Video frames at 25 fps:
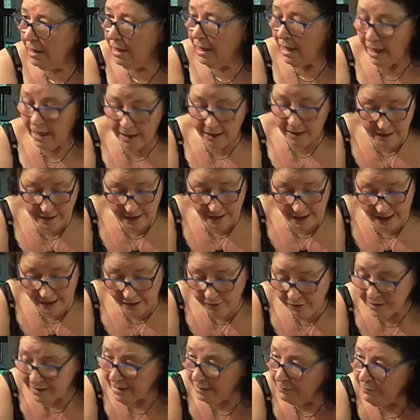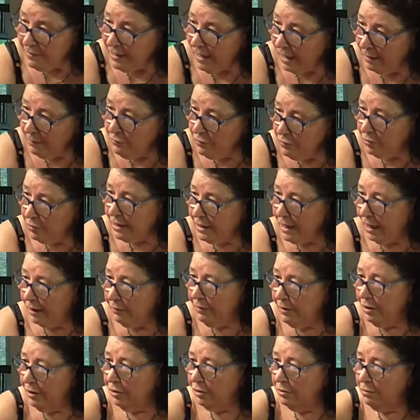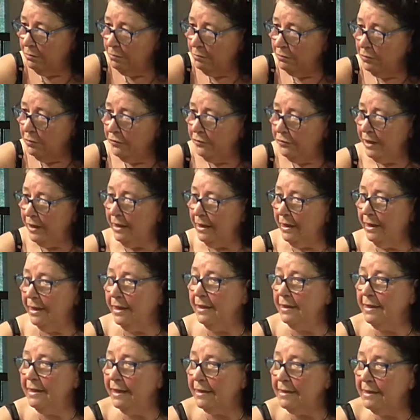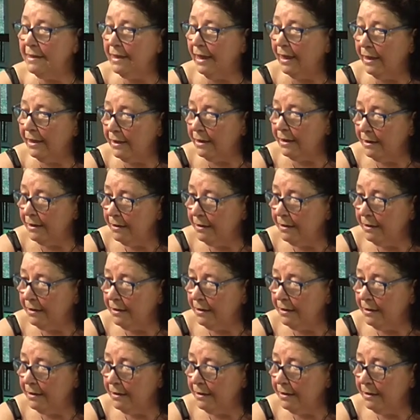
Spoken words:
And at the same time, you carry on moving the intestine.